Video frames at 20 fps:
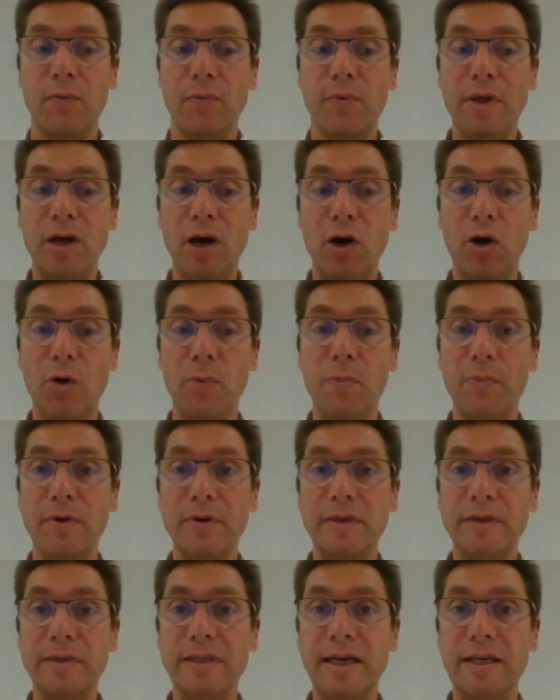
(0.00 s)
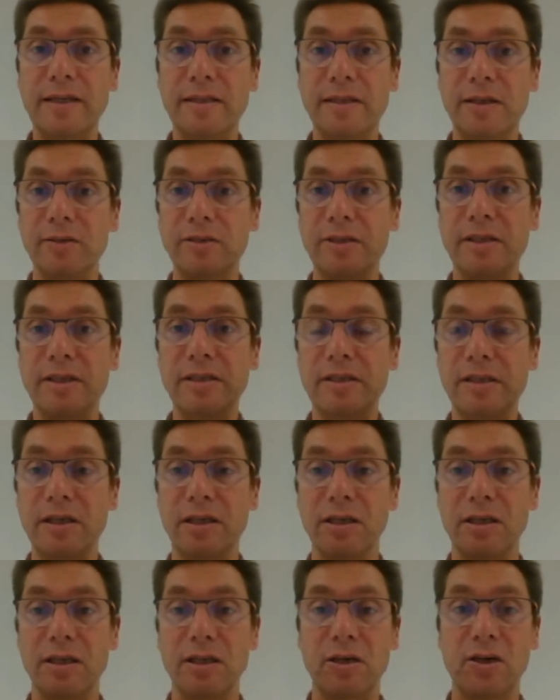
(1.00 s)
We hope that this
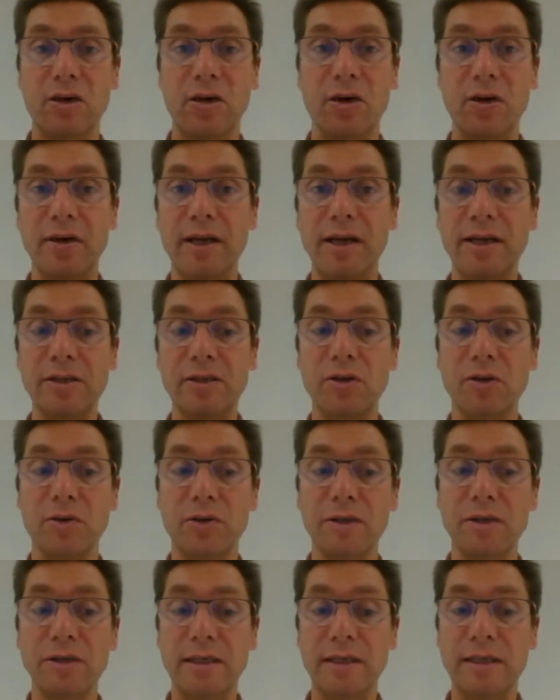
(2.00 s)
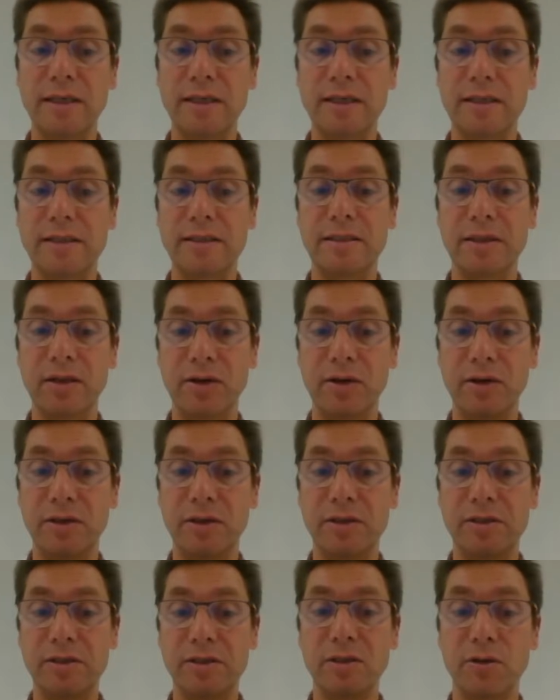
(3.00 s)
online course is
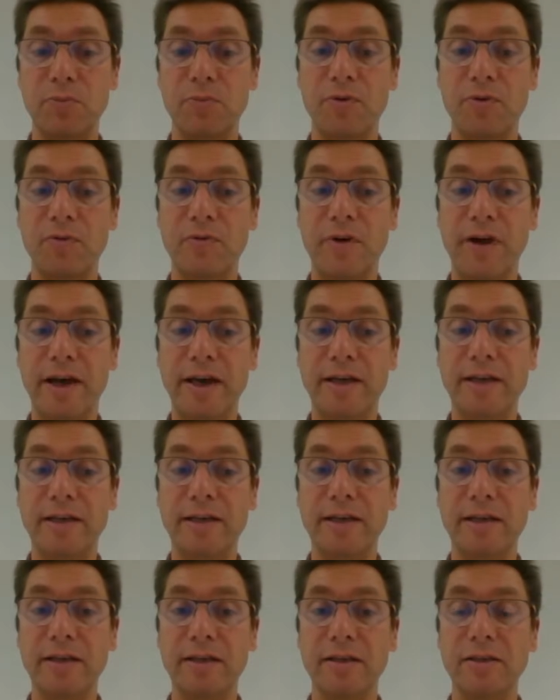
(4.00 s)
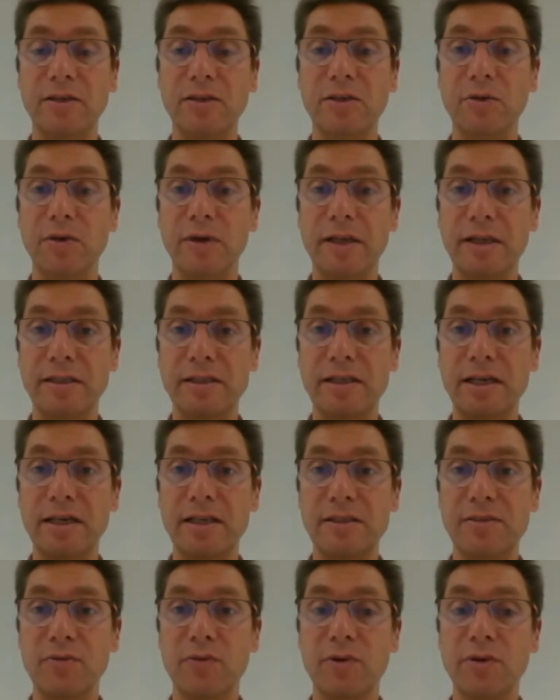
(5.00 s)
also providing new
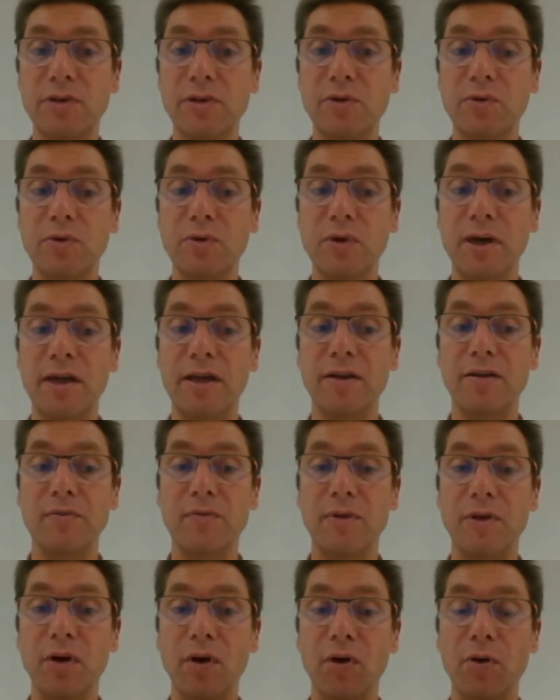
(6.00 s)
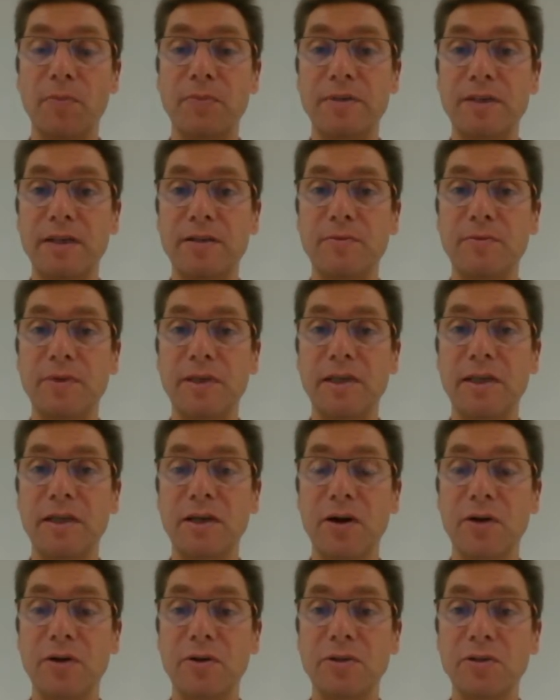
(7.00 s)
insights for you, and we hope that we
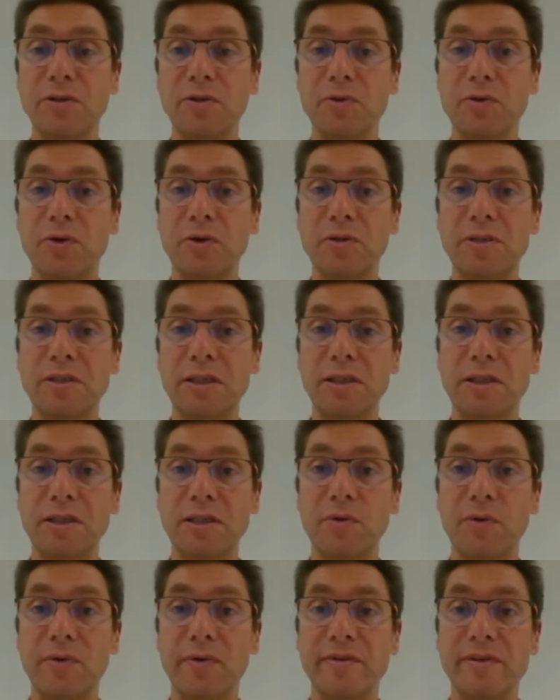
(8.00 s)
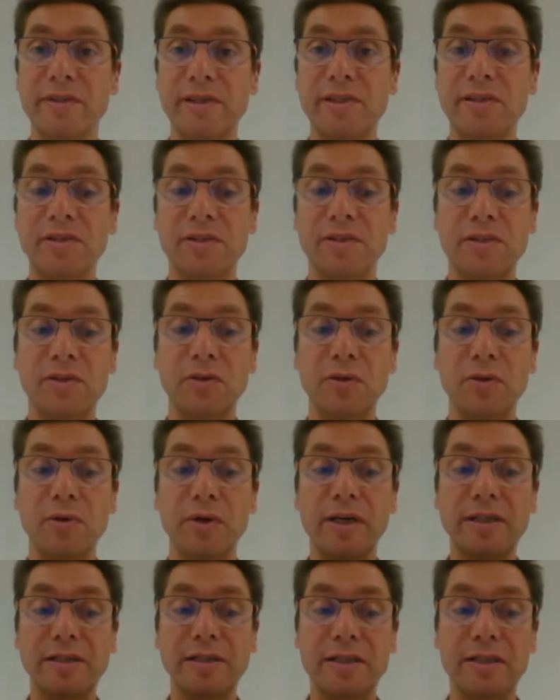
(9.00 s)
can also continue with
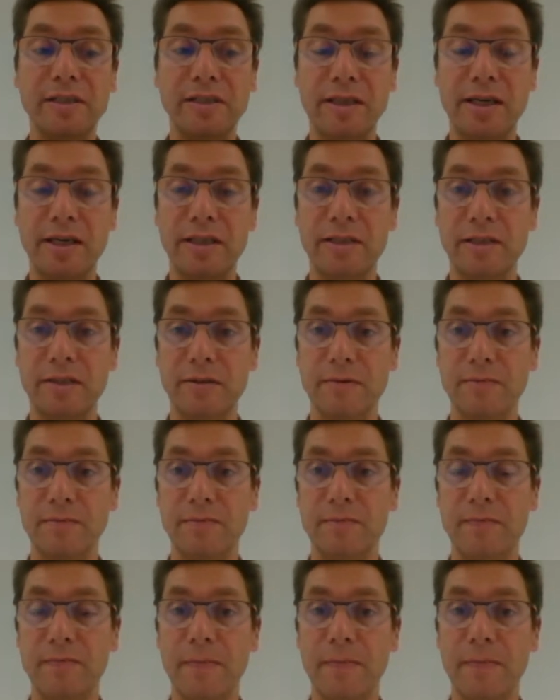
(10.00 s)
you in the discussion.